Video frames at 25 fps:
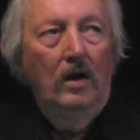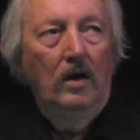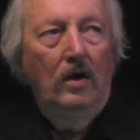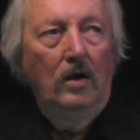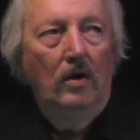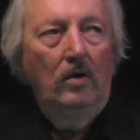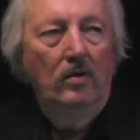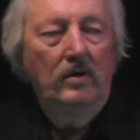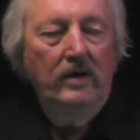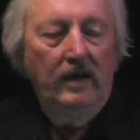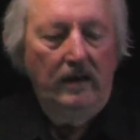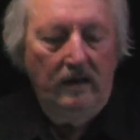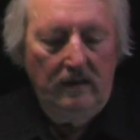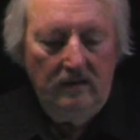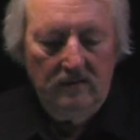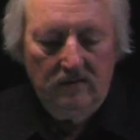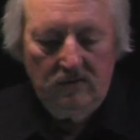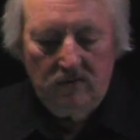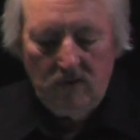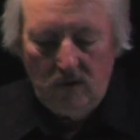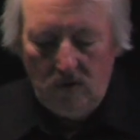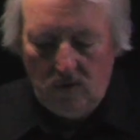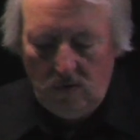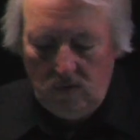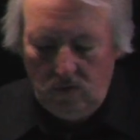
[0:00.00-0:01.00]
Okay,
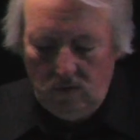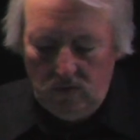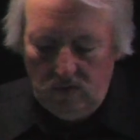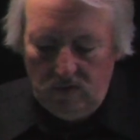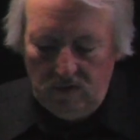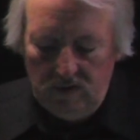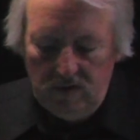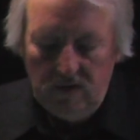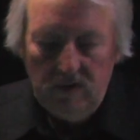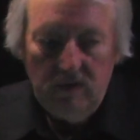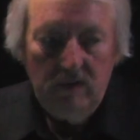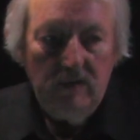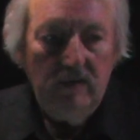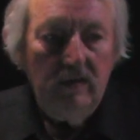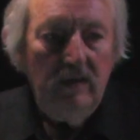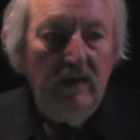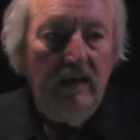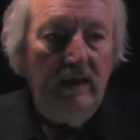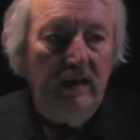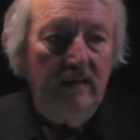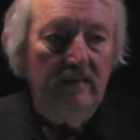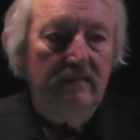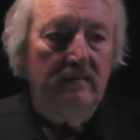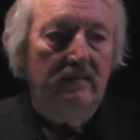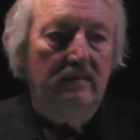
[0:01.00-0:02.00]
so the
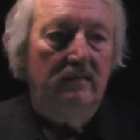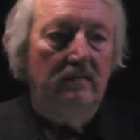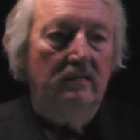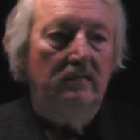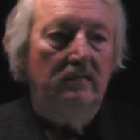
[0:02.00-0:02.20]
next